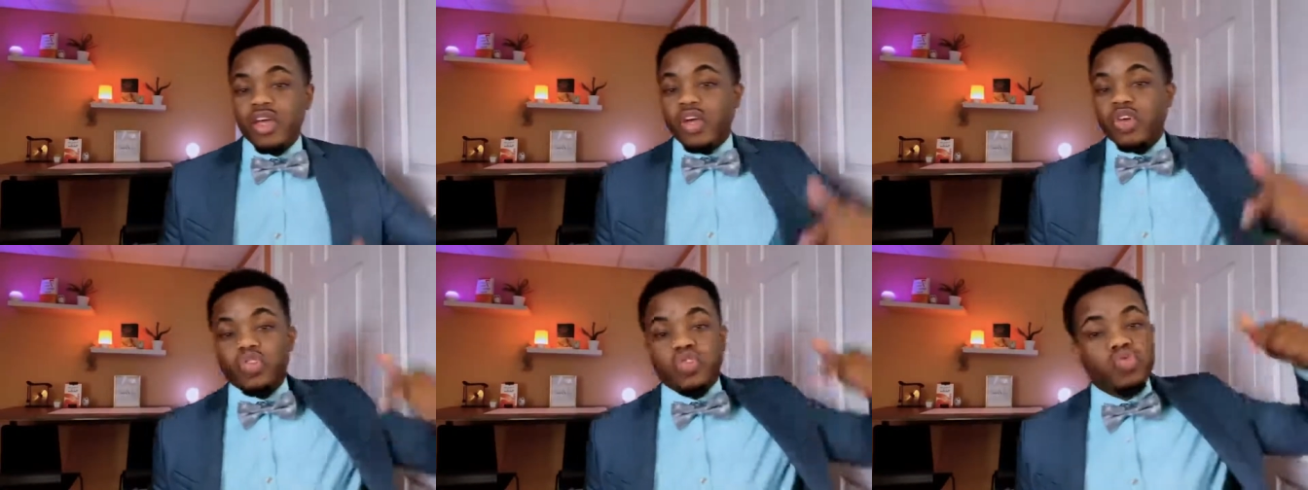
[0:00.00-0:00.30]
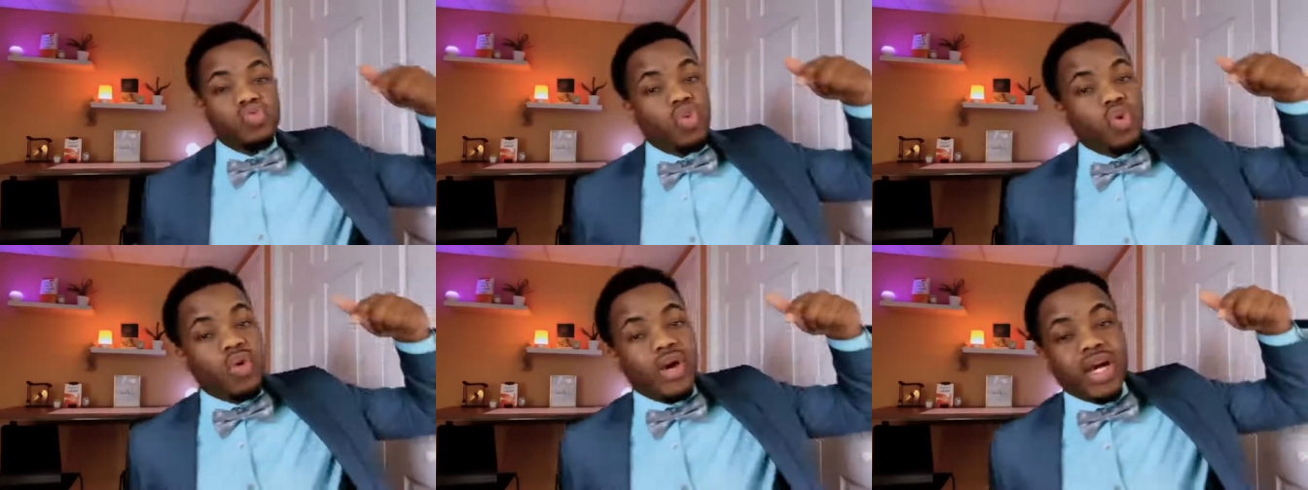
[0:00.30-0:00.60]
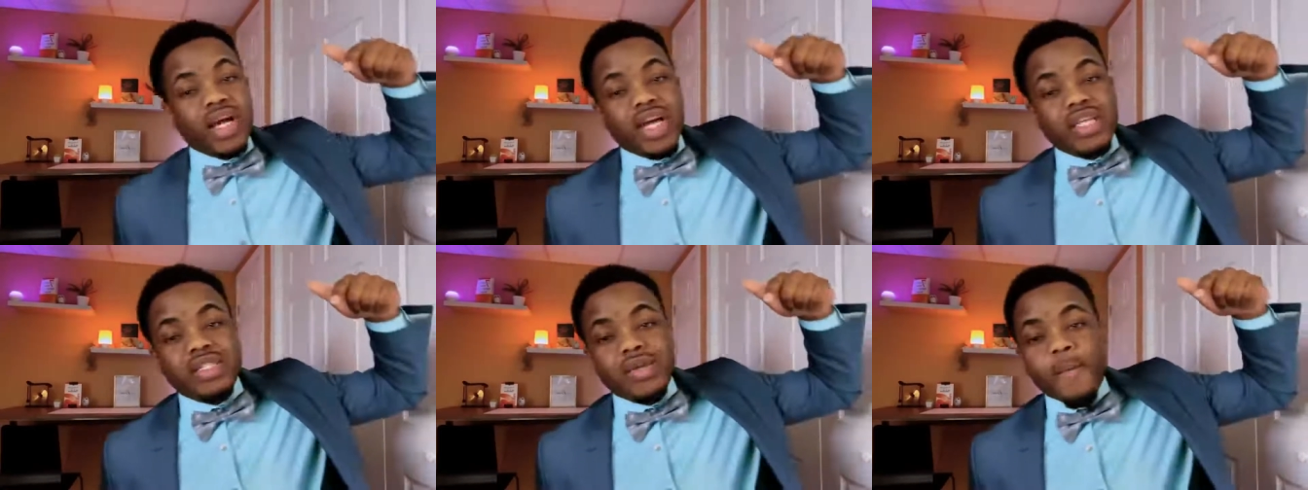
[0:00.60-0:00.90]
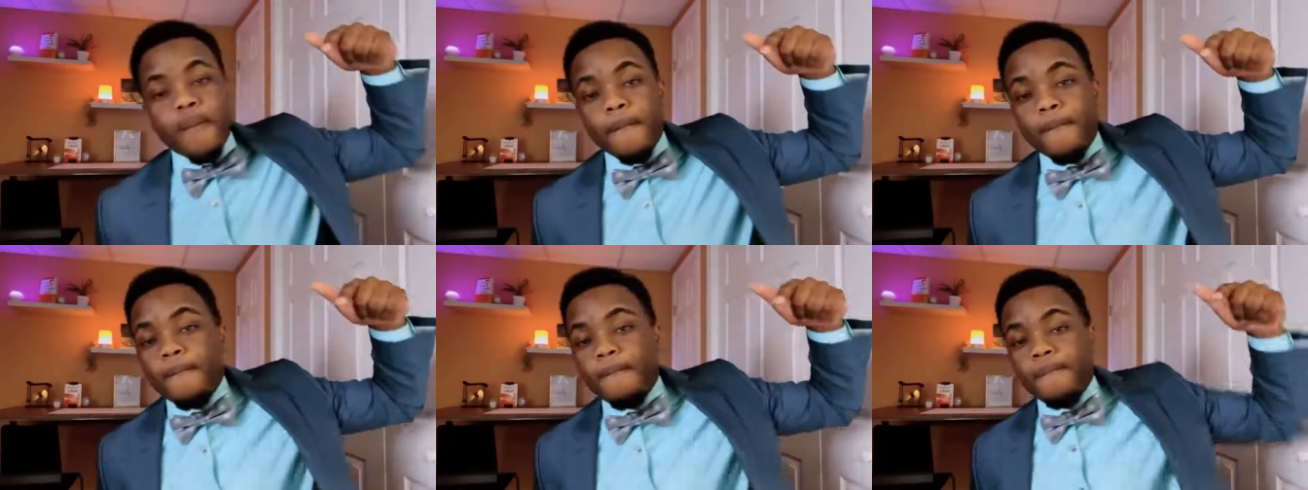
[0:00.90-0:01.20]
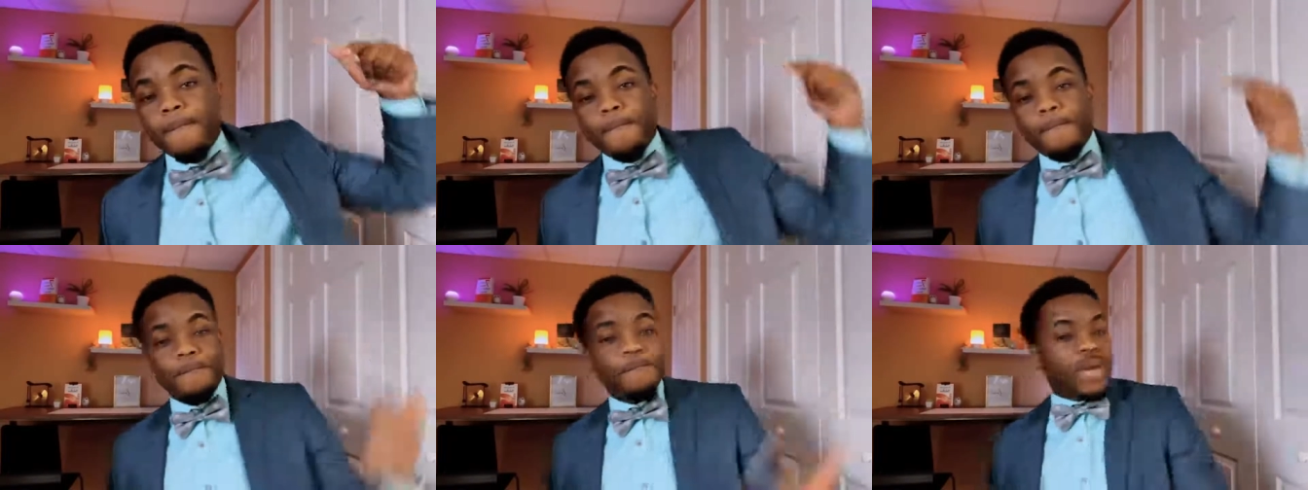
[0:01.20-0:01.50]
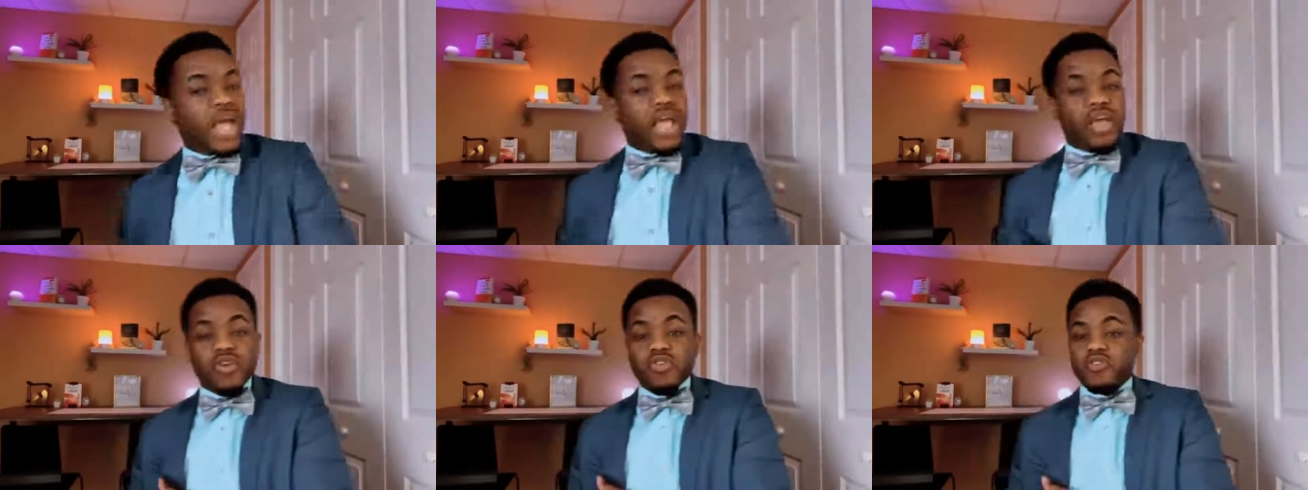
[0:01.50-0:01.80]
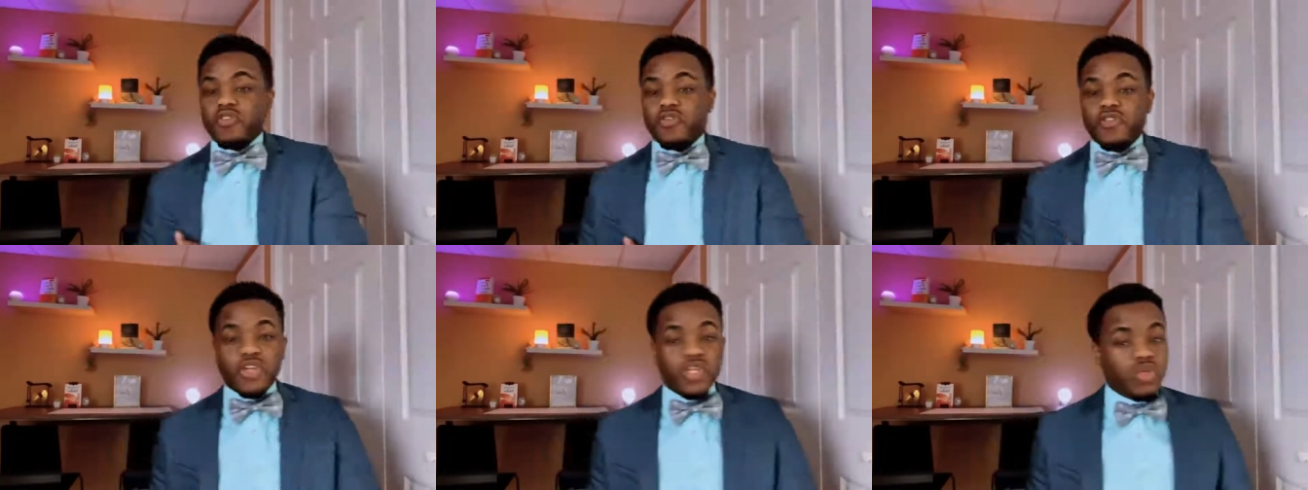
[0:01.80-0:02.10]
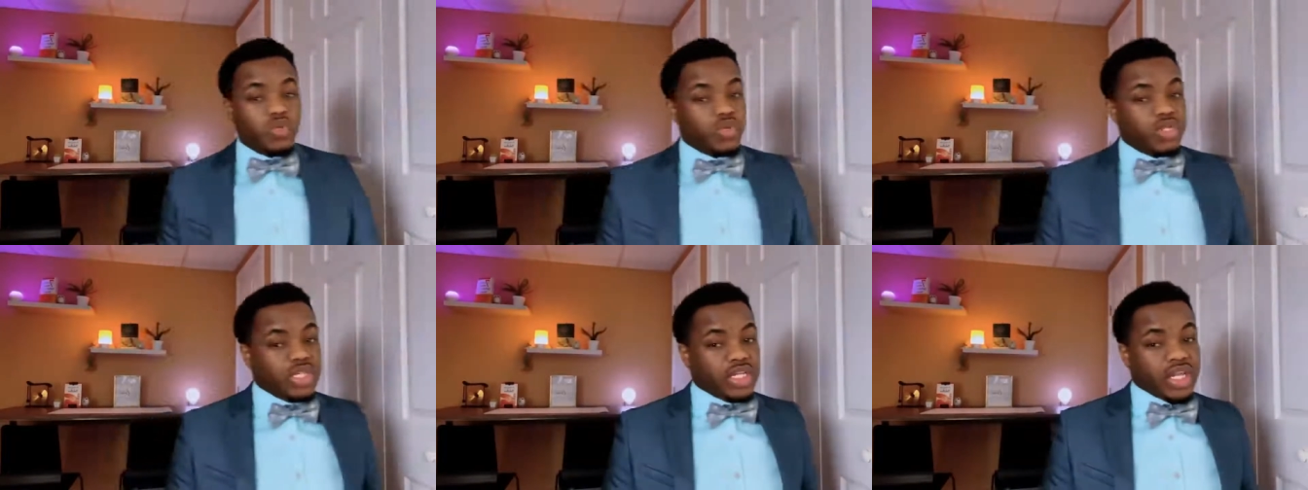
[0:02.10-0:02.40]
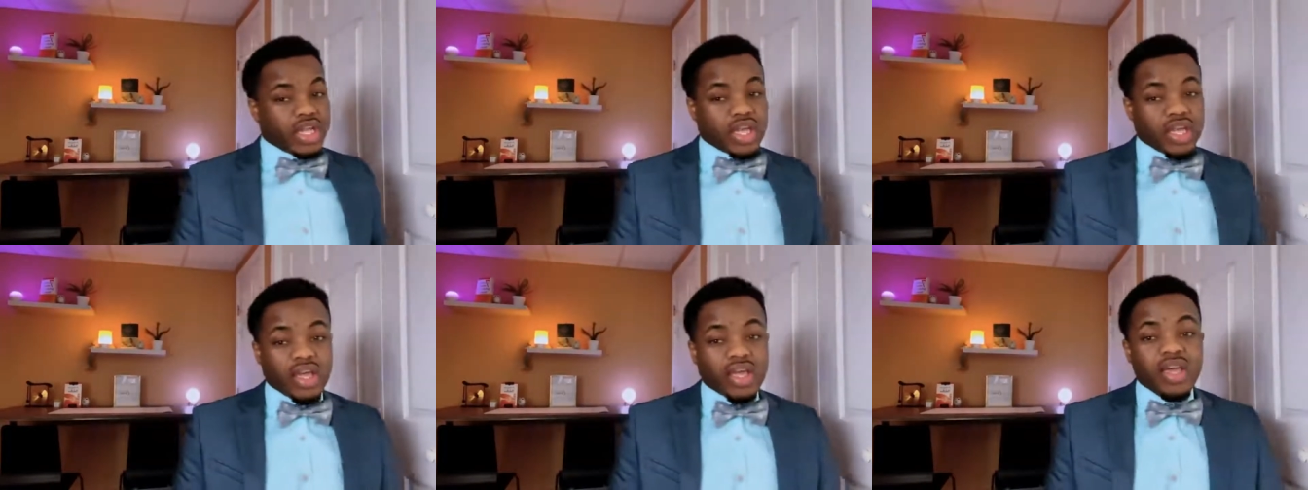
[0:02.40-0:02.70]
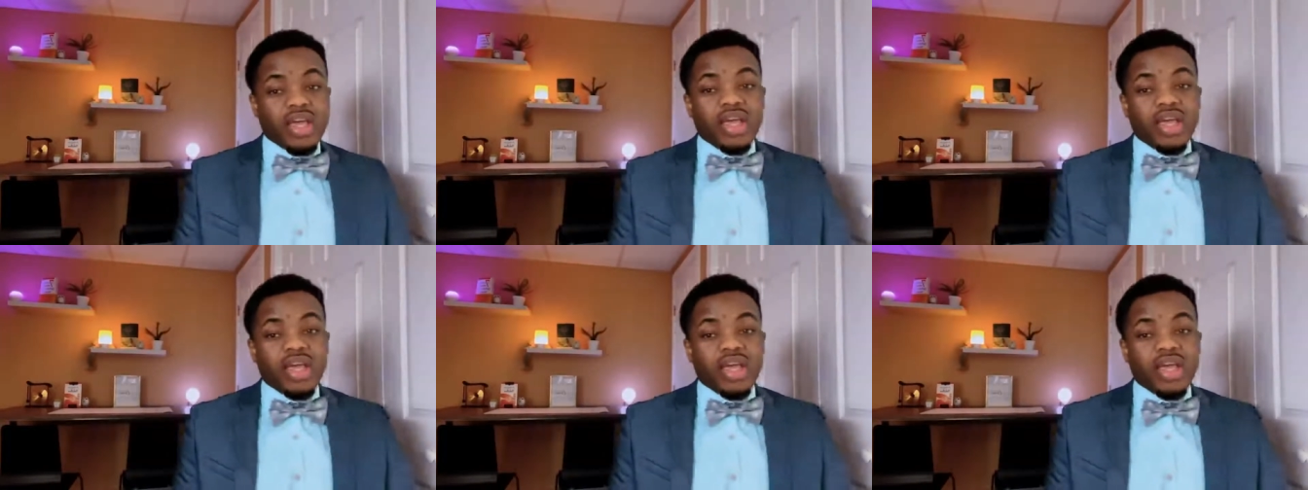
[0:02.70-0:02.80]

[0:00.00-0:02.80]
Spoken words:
because you know I got some bangers for you today.